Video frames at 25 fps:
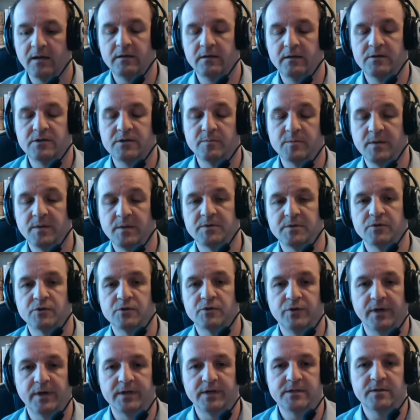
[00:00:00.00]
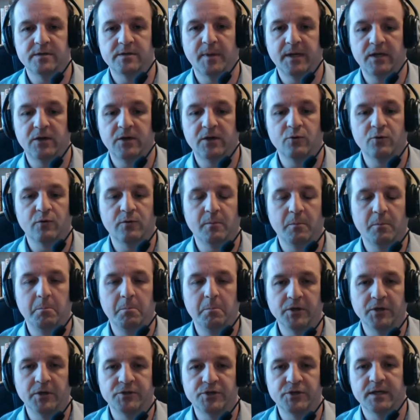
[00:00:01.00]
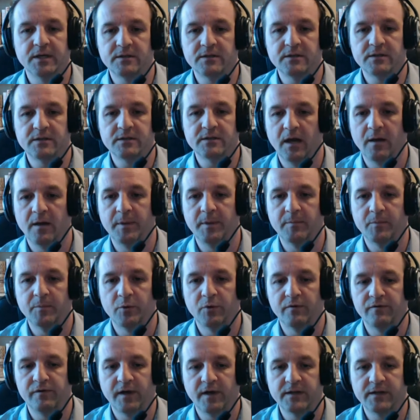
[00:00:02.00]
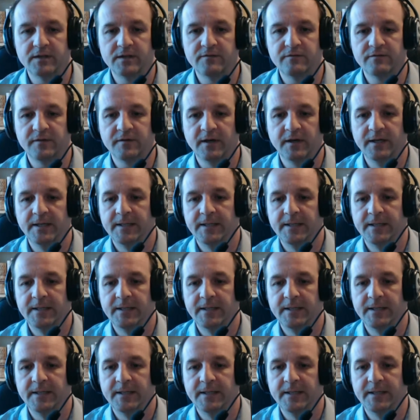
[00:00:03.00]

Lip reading: some tips and tricks to make your budget a bit more effective.